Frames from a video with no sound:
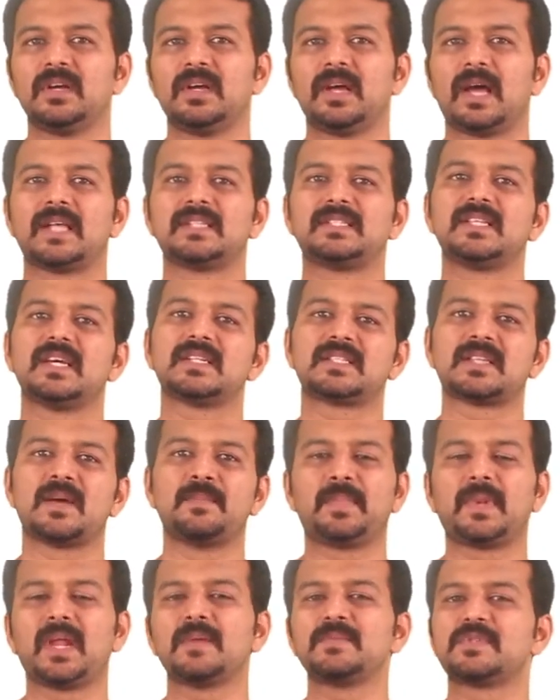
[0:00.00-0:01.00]
as they are
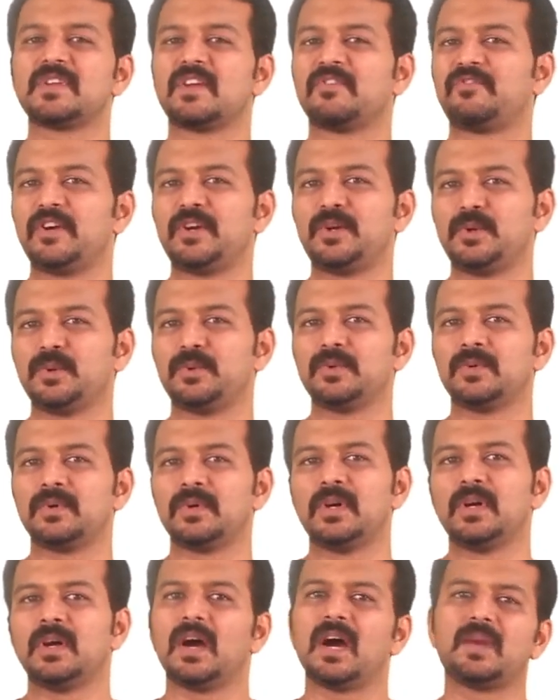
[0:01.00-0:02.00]
sometimes referred to,
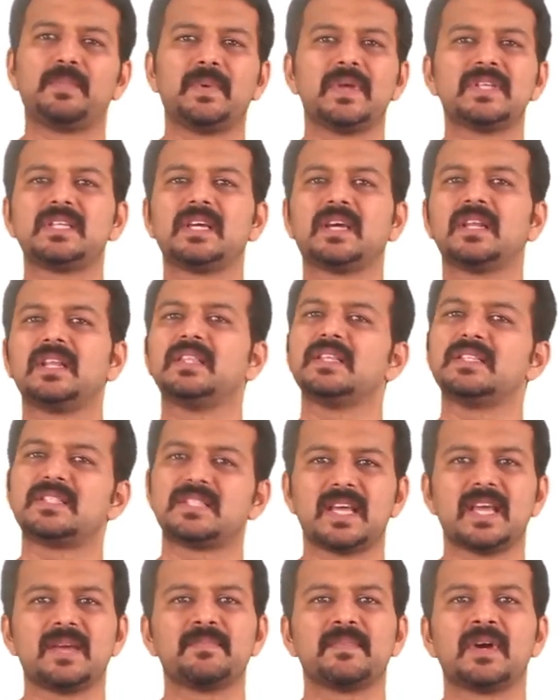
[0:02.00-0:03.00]
are basically the
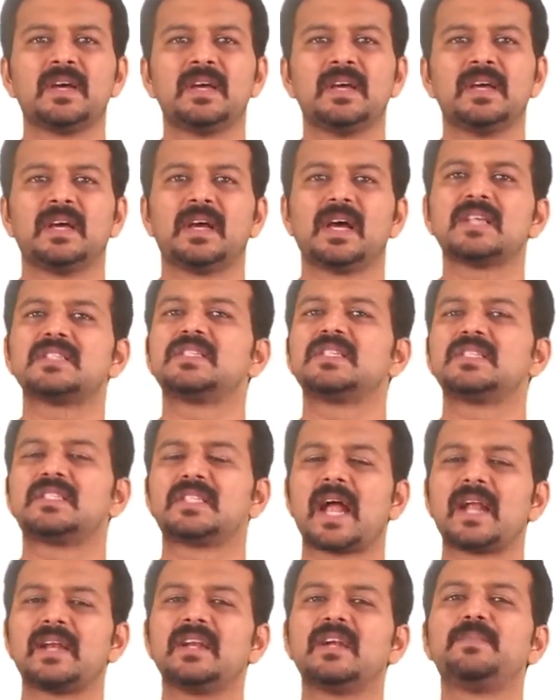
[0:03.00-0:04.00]
same as the
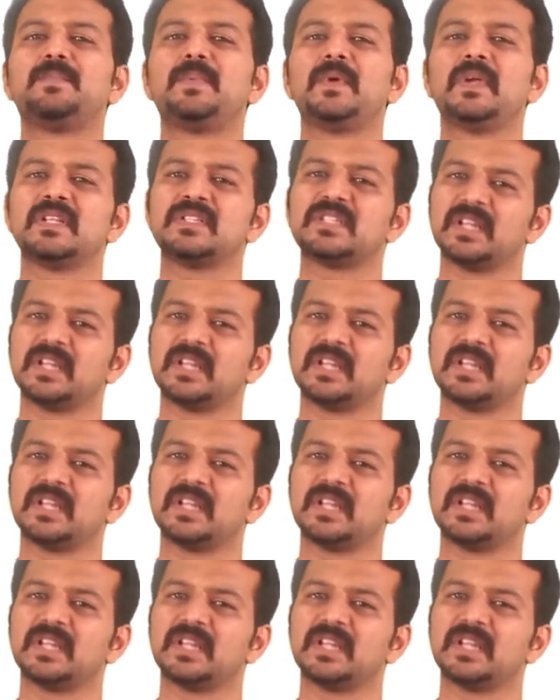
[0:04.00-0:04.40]
standard PN